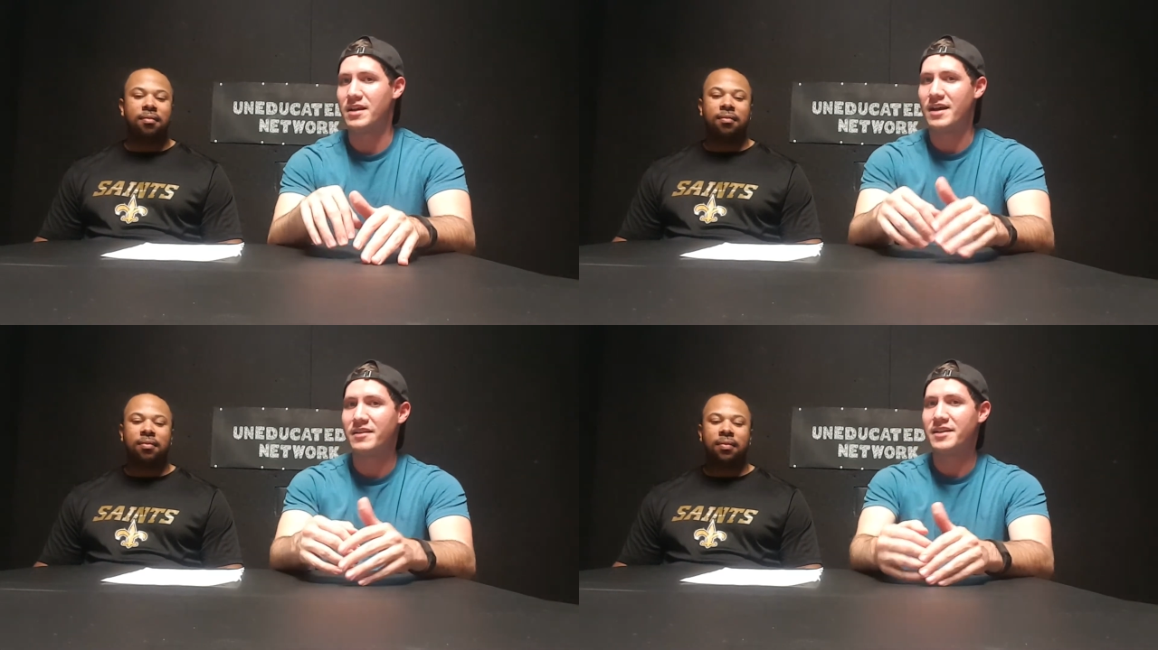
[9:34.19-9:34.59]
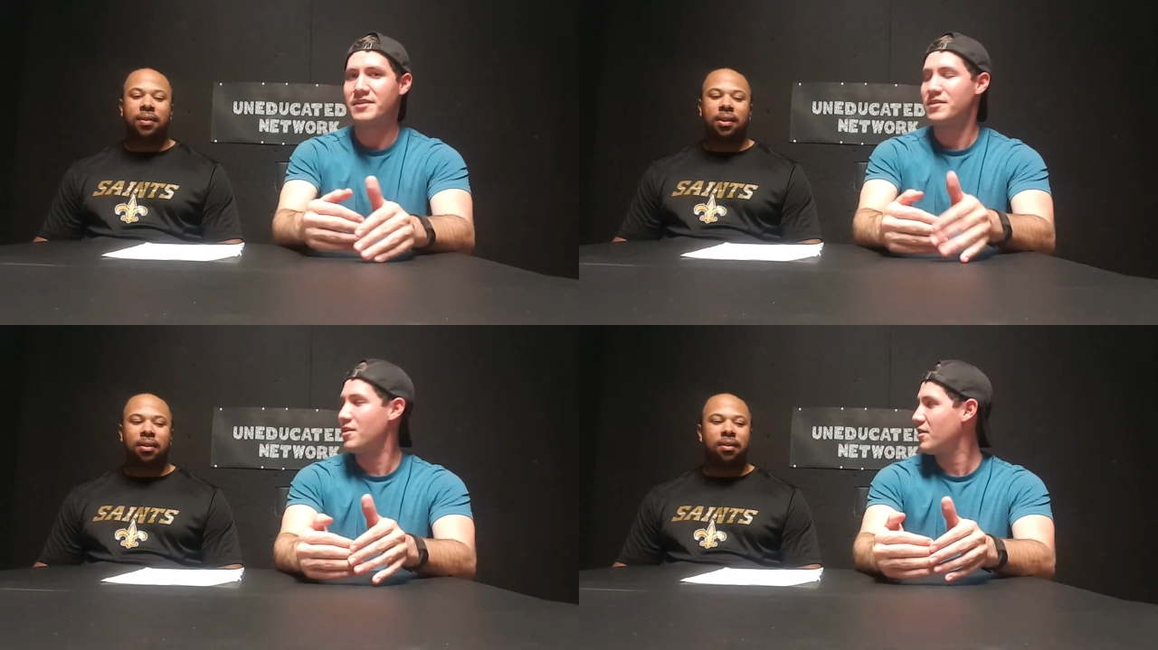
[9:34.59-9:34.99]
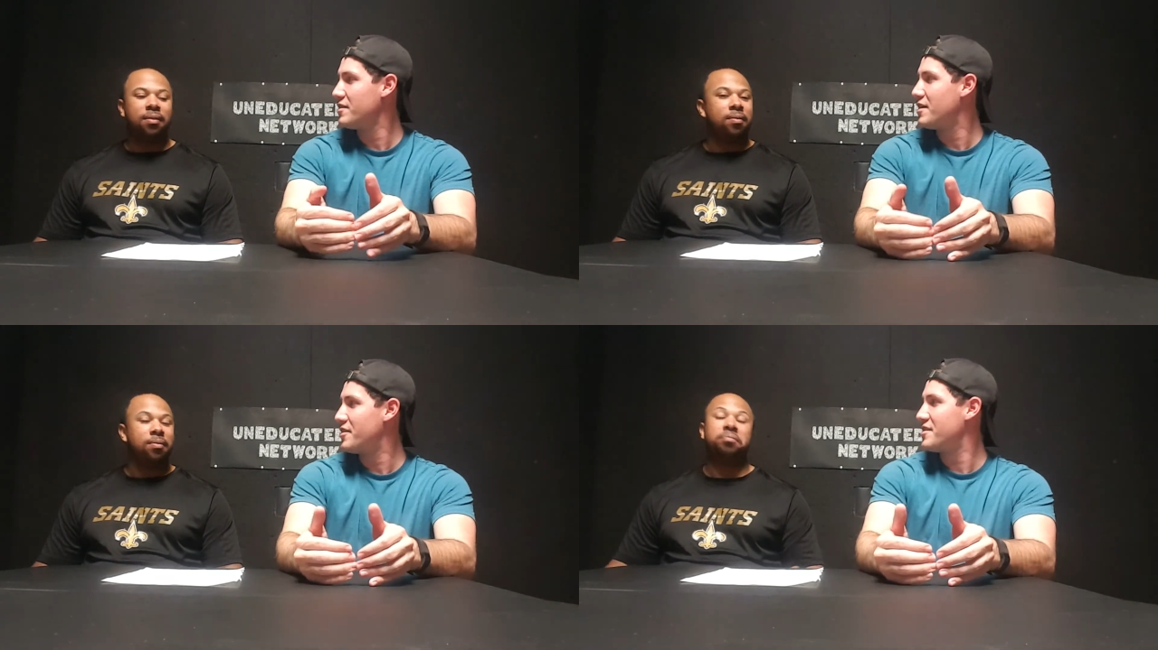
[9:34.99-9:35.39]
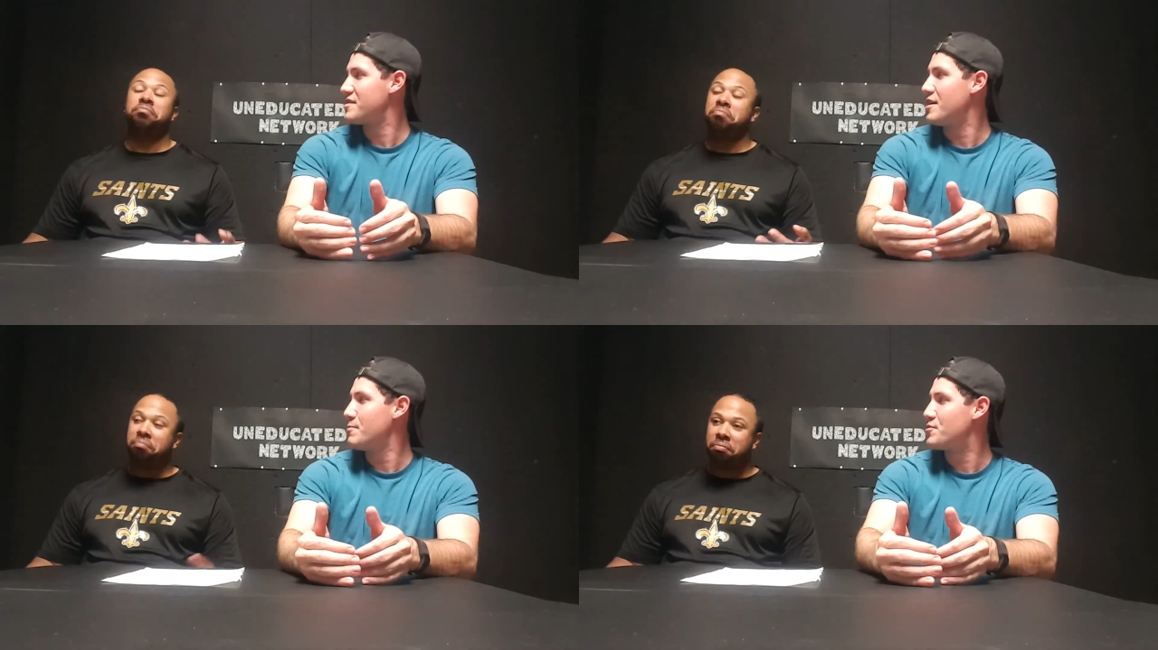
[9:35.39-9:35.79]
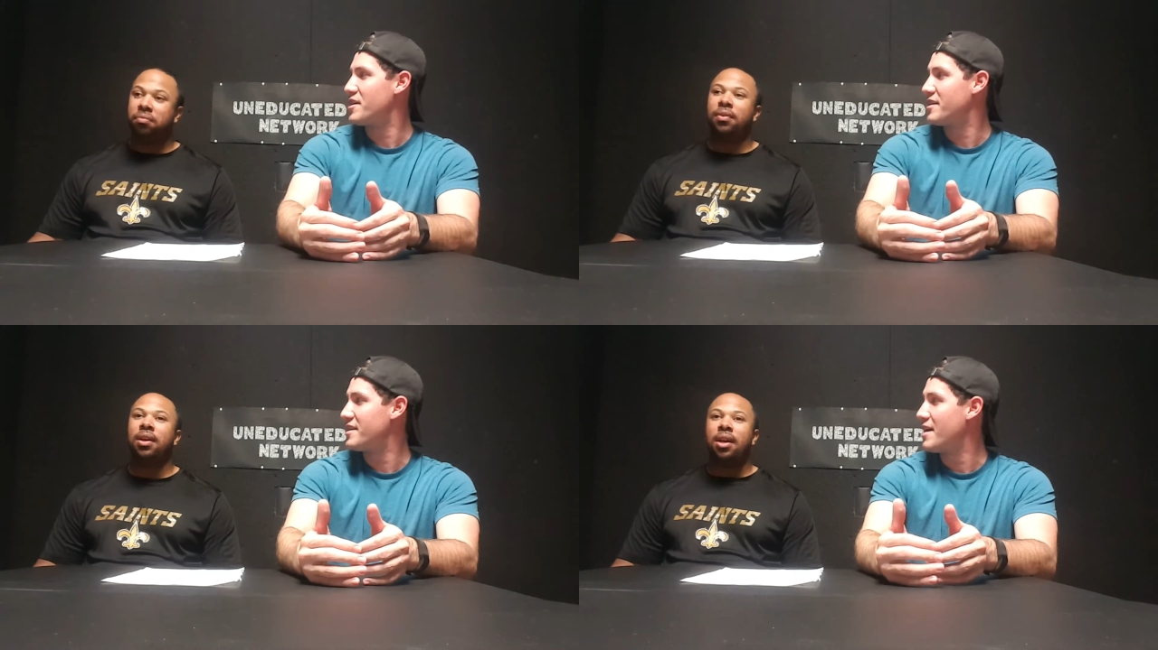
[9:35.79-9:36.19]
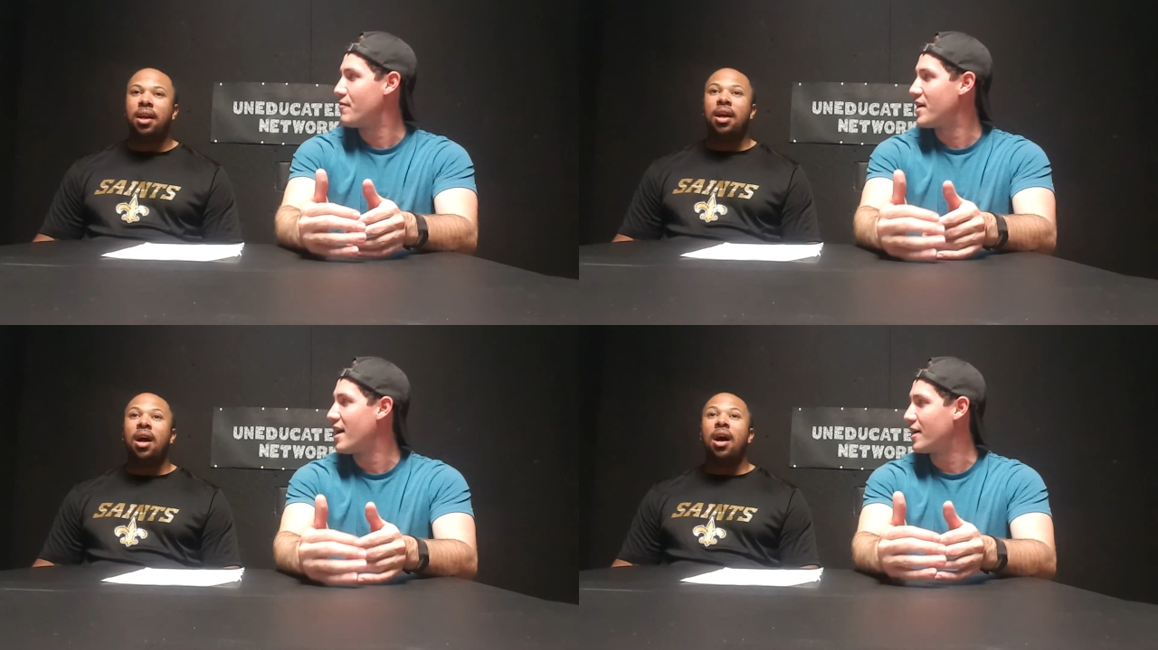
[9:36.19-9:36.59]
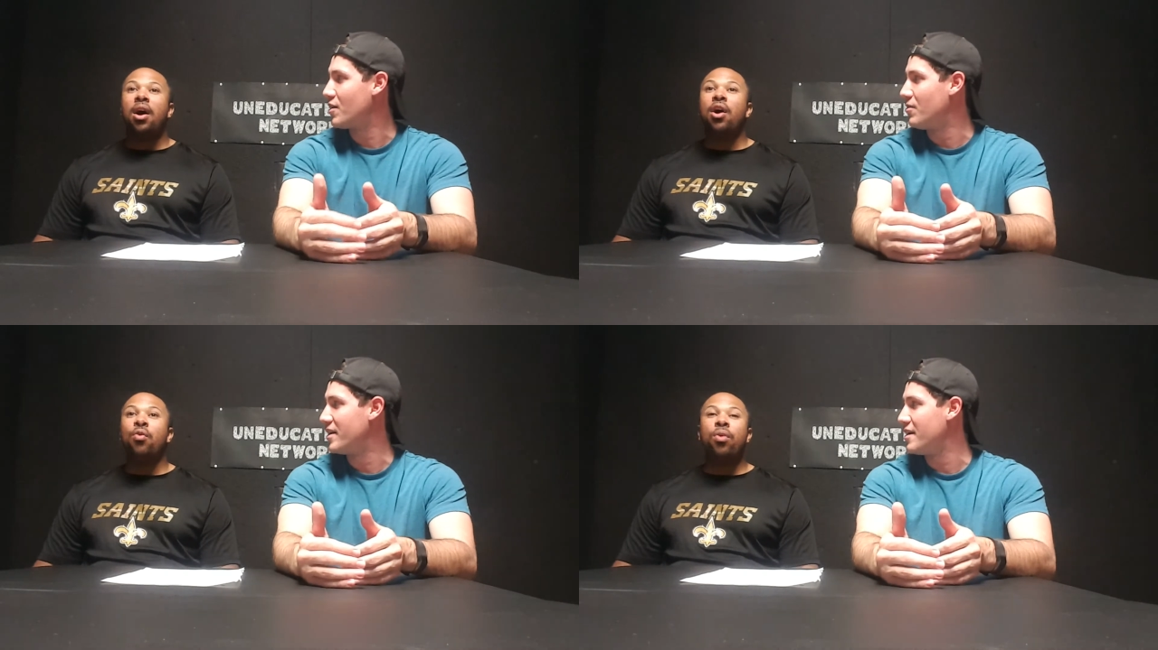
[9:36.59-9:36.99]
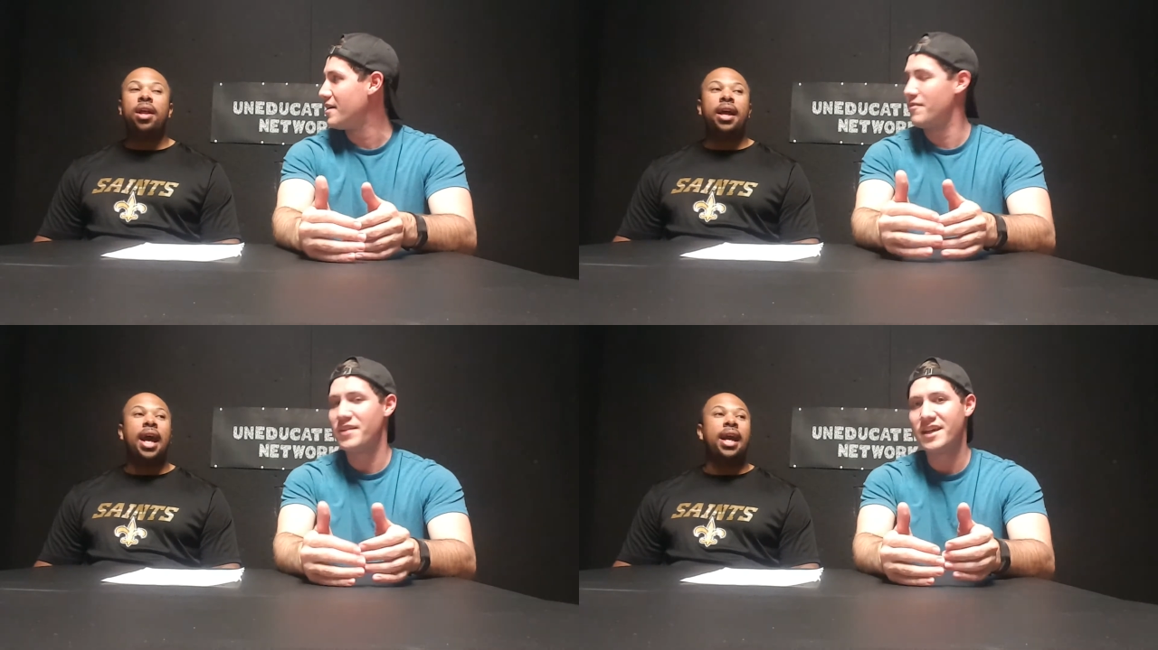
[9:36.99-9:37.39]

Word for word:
Speaker 1: I like on the, this uptrend that they've got oh, going. Oh, well, hey.